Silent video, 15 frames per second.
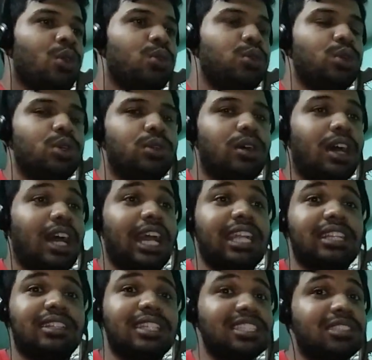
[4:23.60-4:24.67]
Whew.
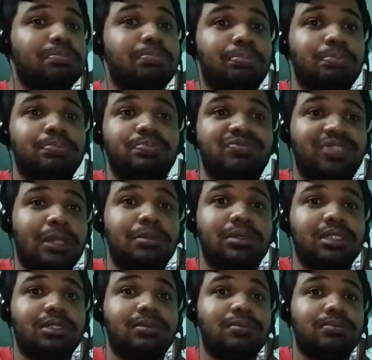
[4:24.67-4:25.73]
This film
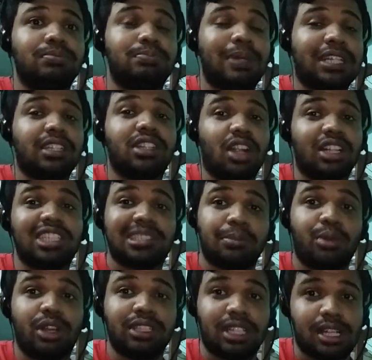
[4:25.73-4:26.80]
better not
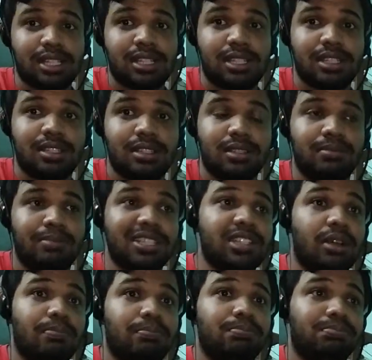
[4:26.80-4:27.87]
disappoint us.
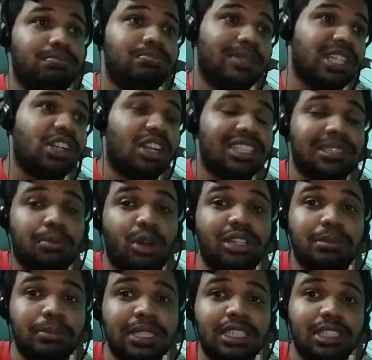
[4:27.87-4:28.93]
Better not
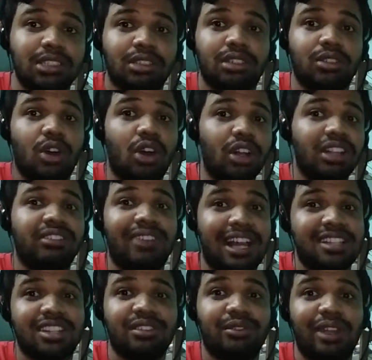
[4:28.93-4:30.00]
disappoint me, you know. All the
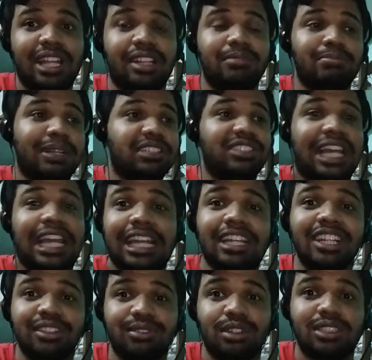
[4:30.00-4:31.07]
fans are waiting
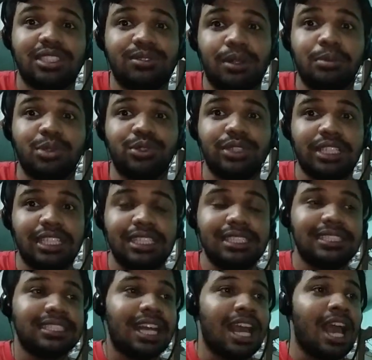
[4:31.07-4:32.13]
breathtakingly for this film to release.